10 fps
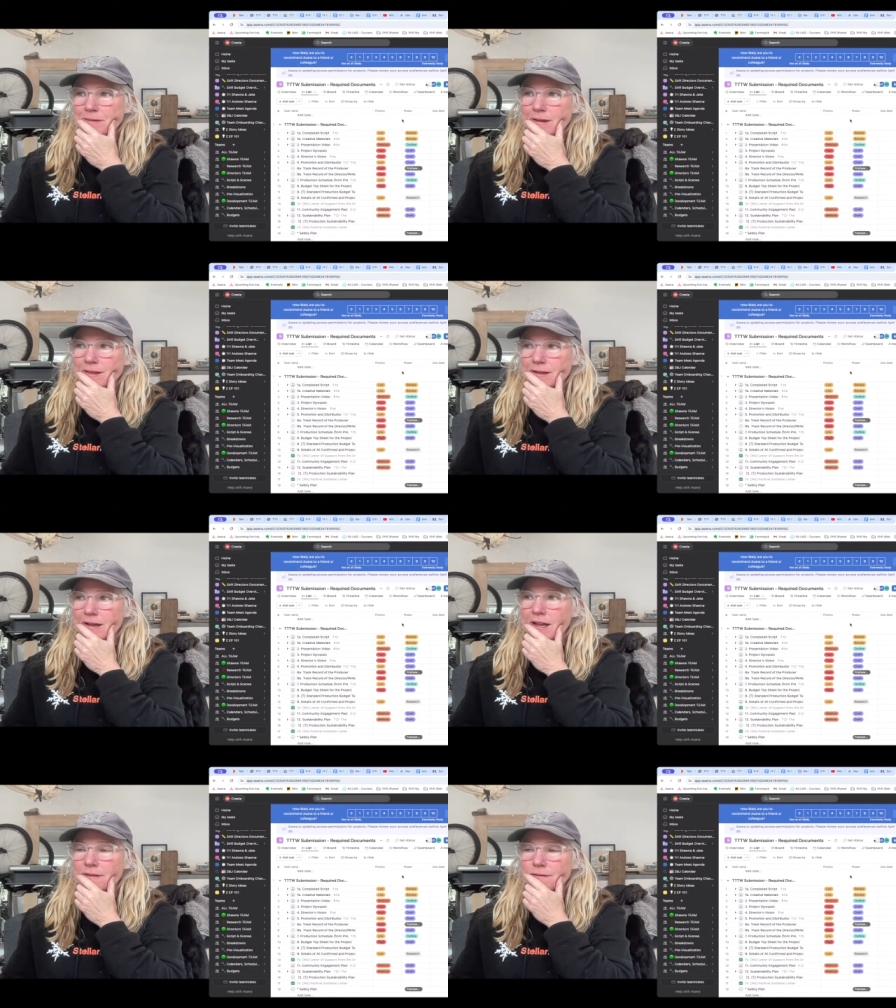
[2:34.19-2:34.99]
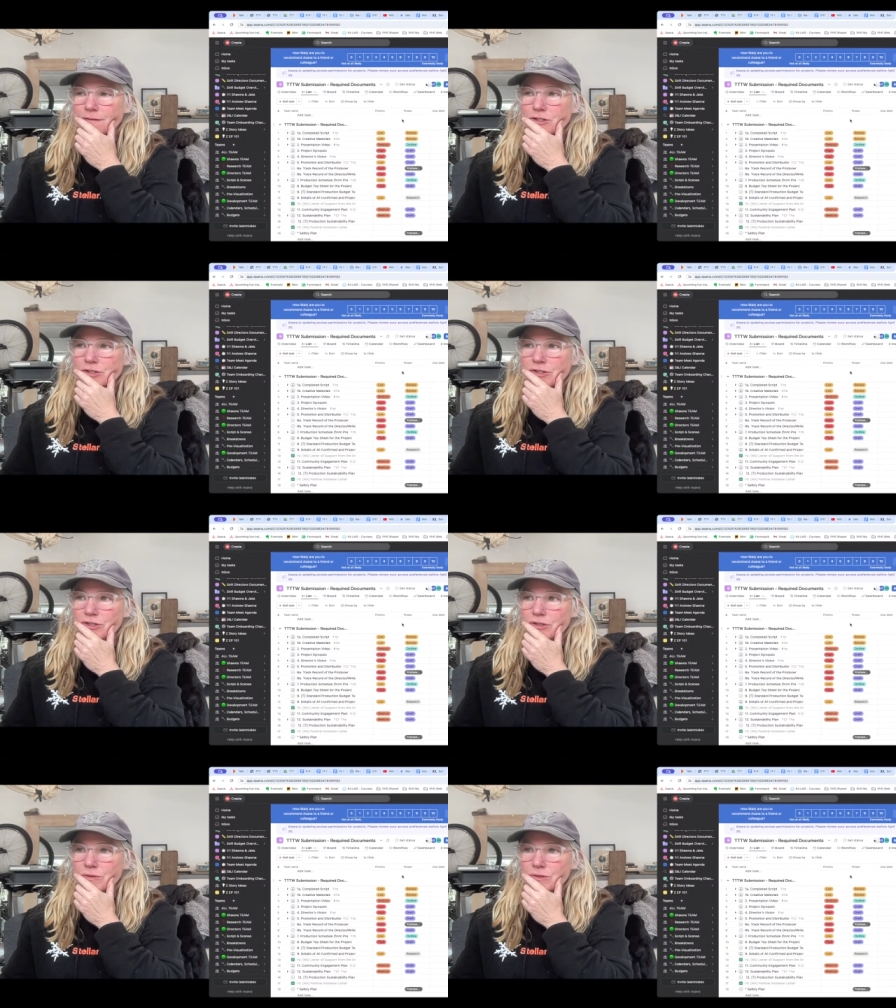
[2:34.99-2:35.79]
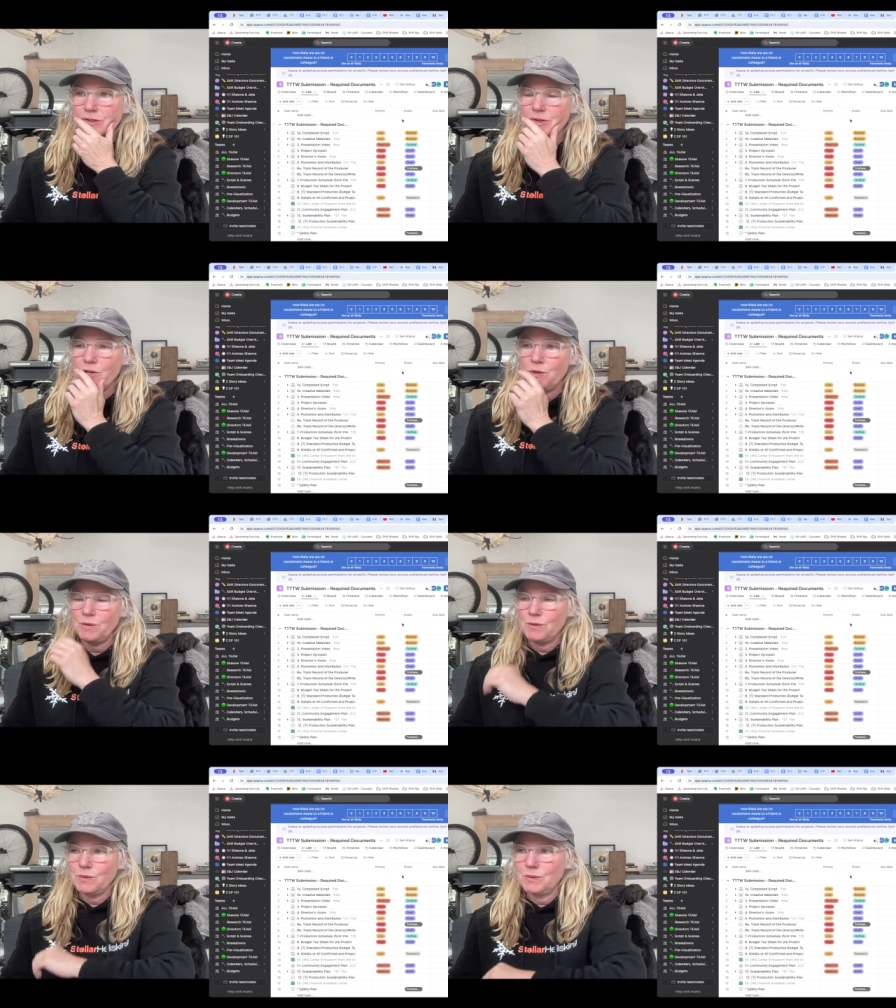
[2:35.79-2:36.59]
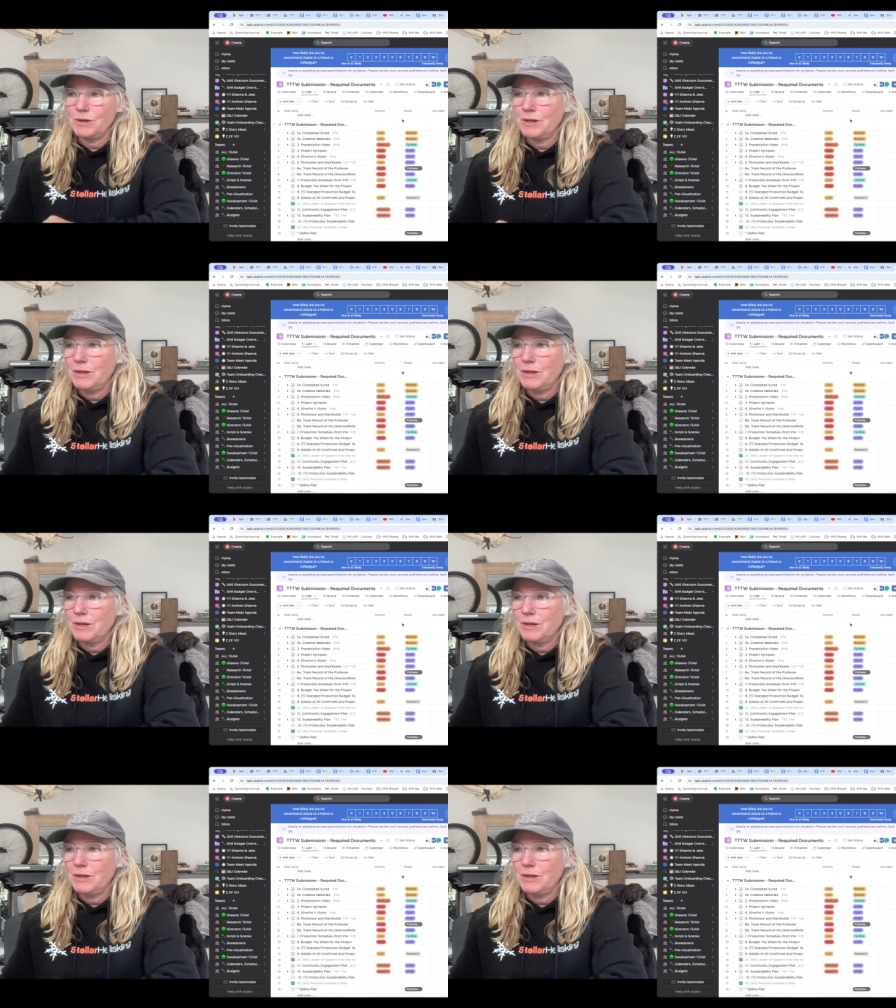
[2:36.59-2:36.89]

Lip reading: then kind of just choose a new